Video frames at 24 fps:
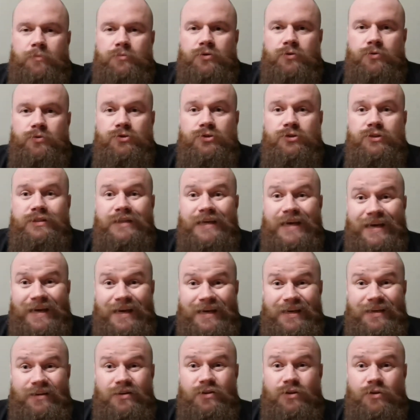So in
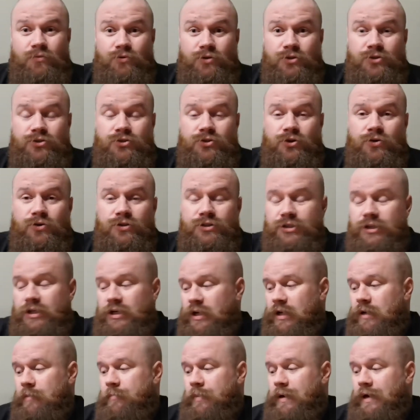today,
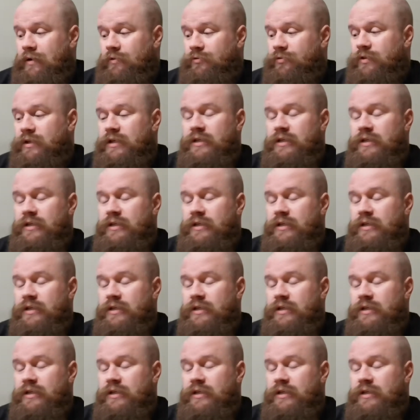researching about